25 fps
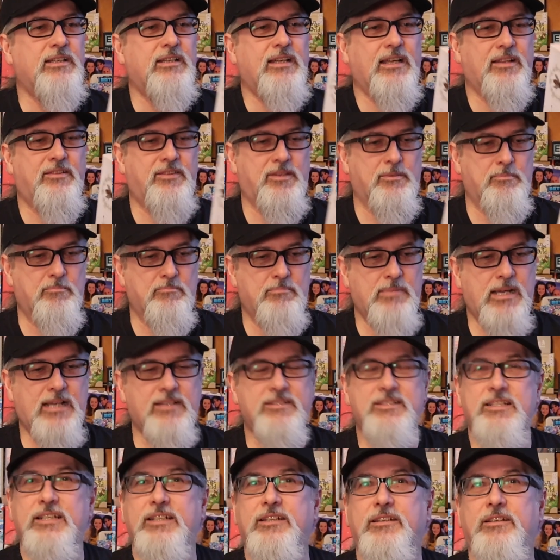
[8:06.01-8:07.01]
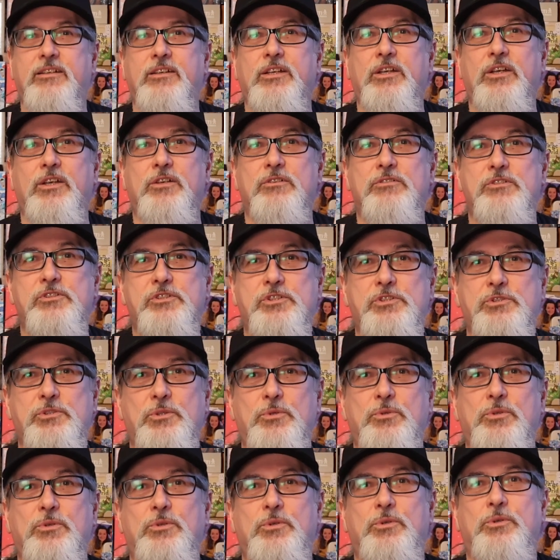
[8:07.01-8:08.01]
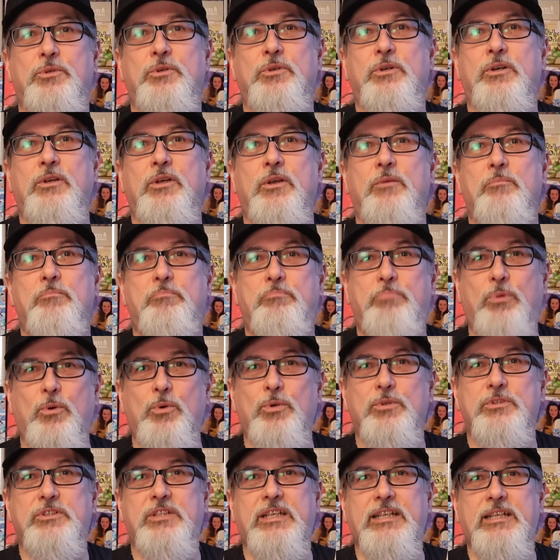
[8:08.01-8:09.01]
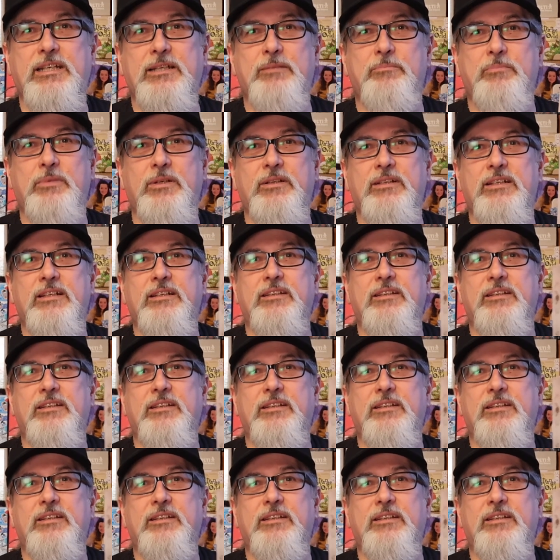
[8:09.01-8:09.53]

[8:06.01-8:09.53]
a thematic solo board game,